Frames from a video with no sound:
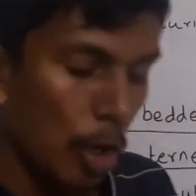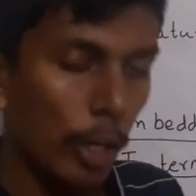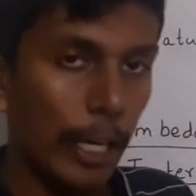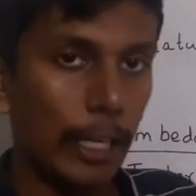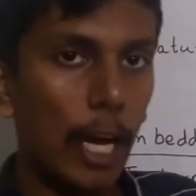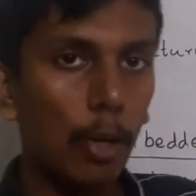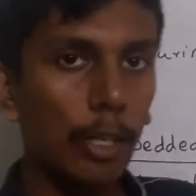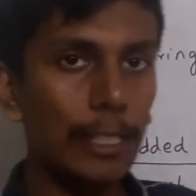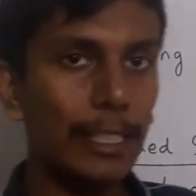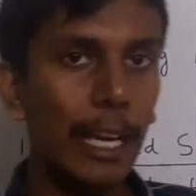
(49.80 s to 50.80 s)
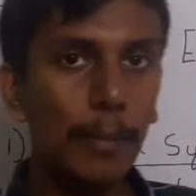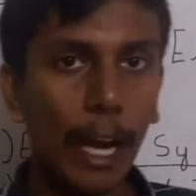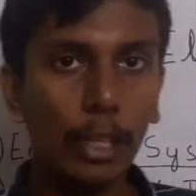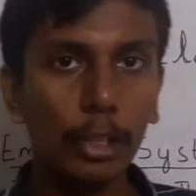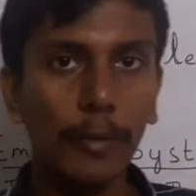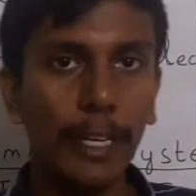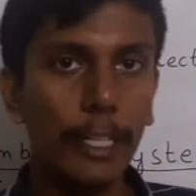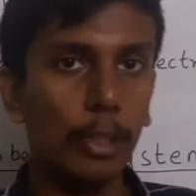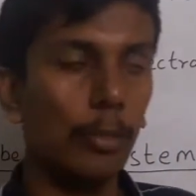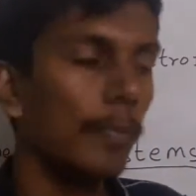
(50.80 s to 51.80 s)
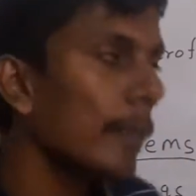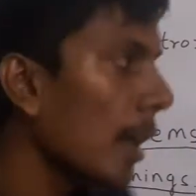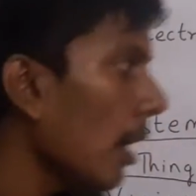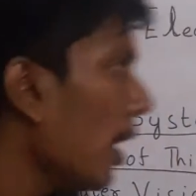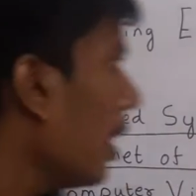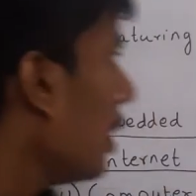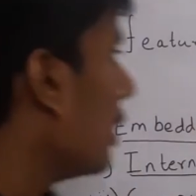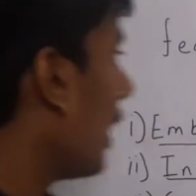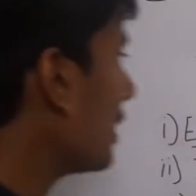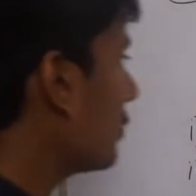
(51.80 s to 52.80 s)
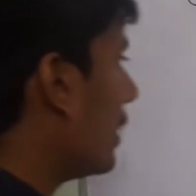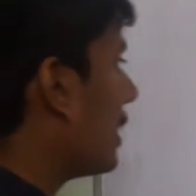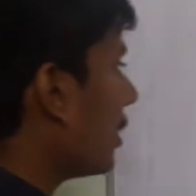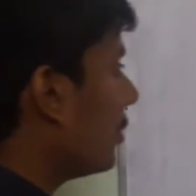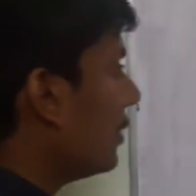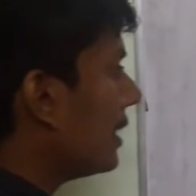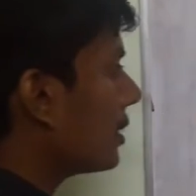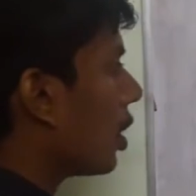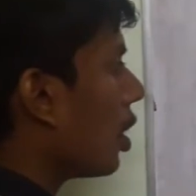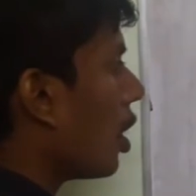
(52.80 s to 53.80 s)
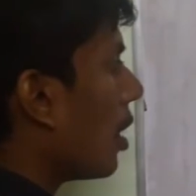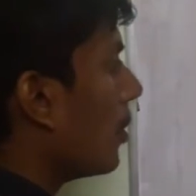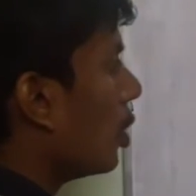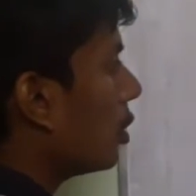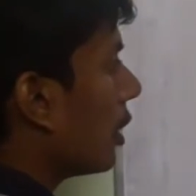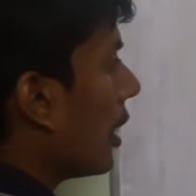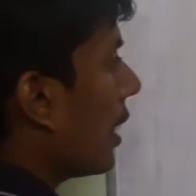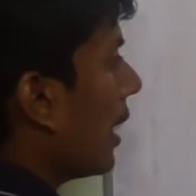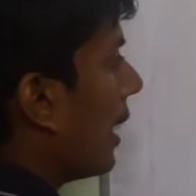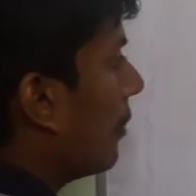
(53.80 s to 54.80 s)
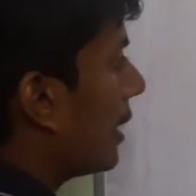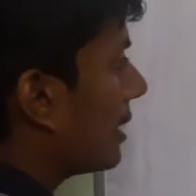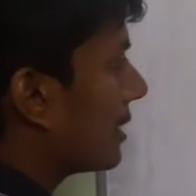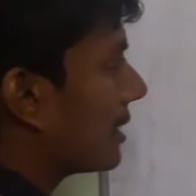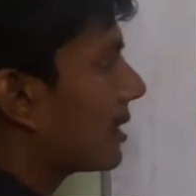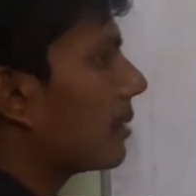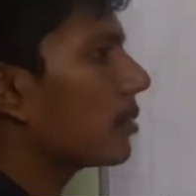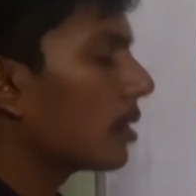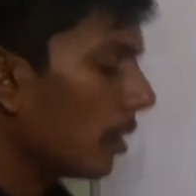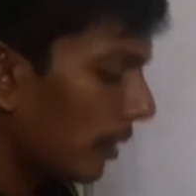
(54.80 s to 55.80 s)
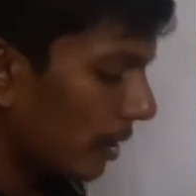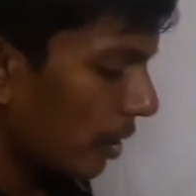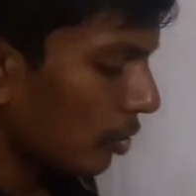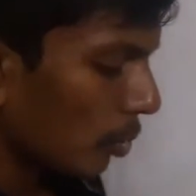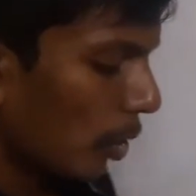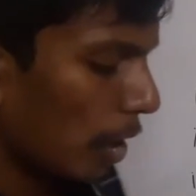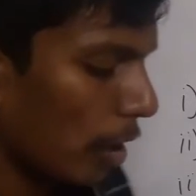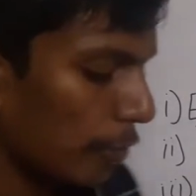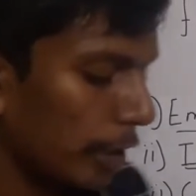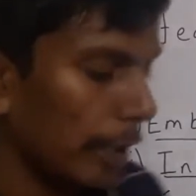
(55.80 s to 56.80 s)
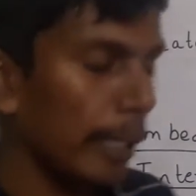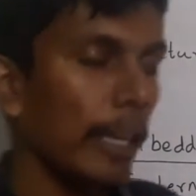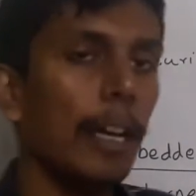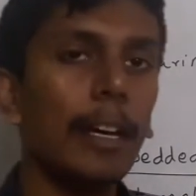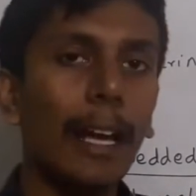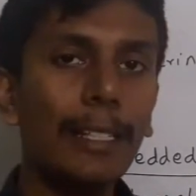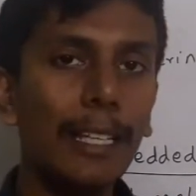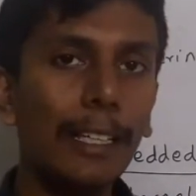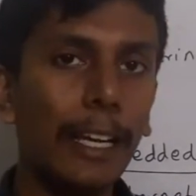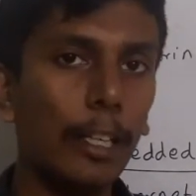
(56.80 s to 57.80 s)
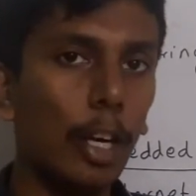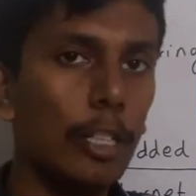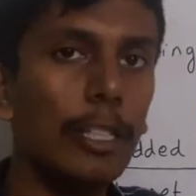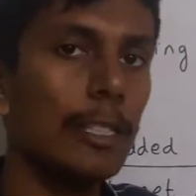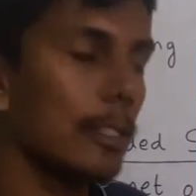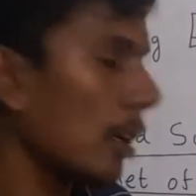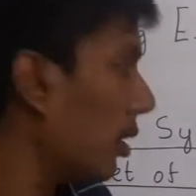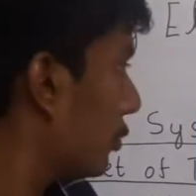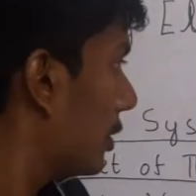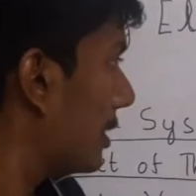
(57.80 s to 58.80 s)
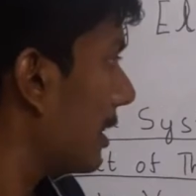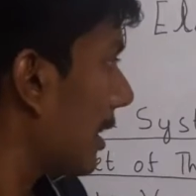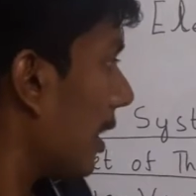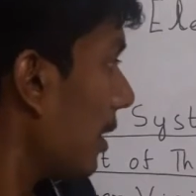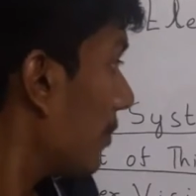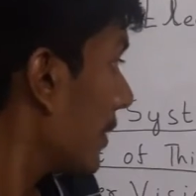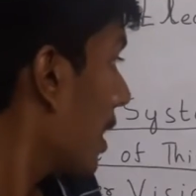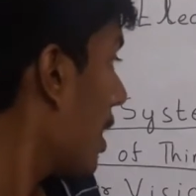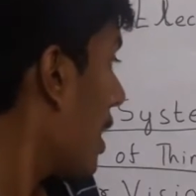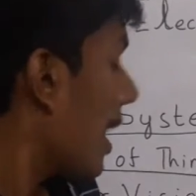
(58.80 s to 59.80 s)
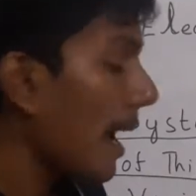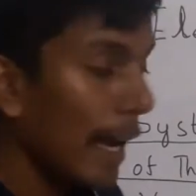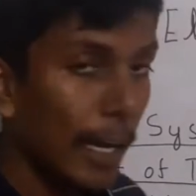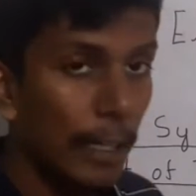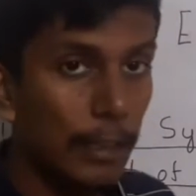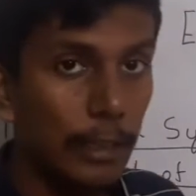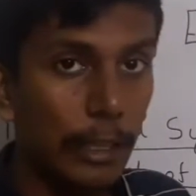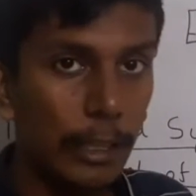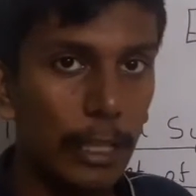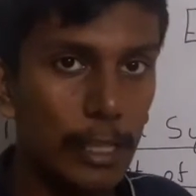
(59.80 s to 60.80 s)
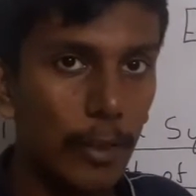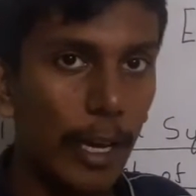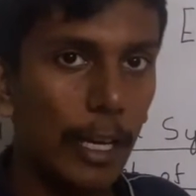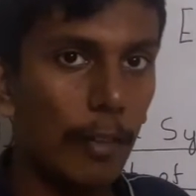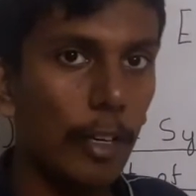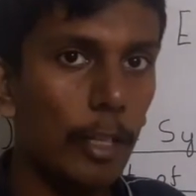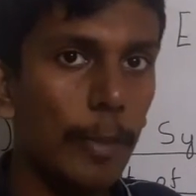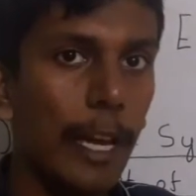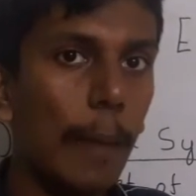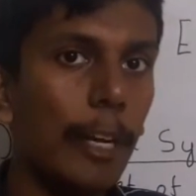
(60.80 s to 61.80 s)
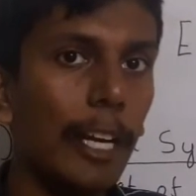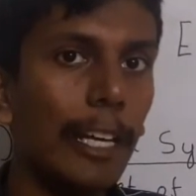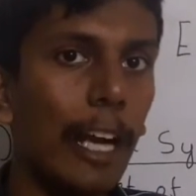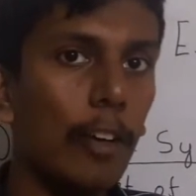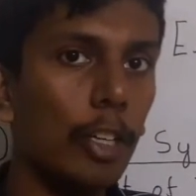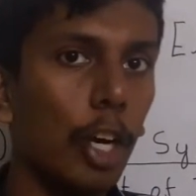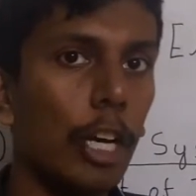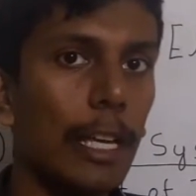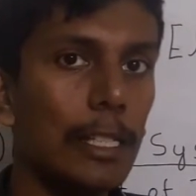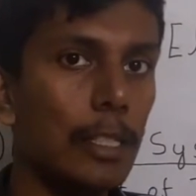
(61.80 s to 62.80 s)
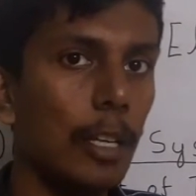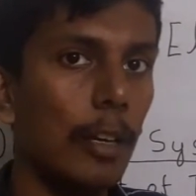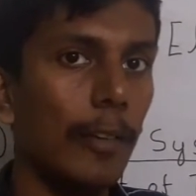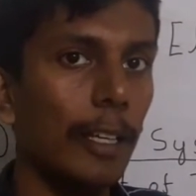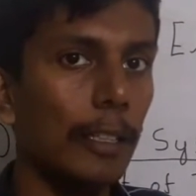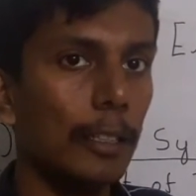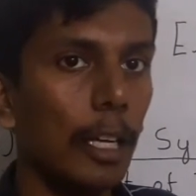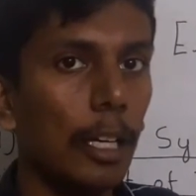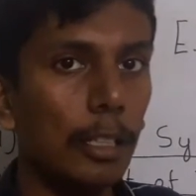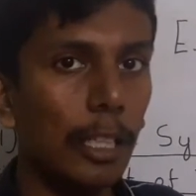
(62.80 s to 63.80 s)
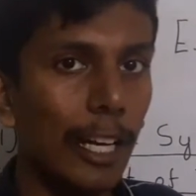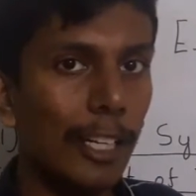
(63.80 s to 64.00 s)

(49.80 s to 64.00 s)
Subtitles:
Okay, now let's get back to the video. Last week we saw about embedded systems, which is one of the rising technologies of this era, and in this week we will be updating our knowledge with the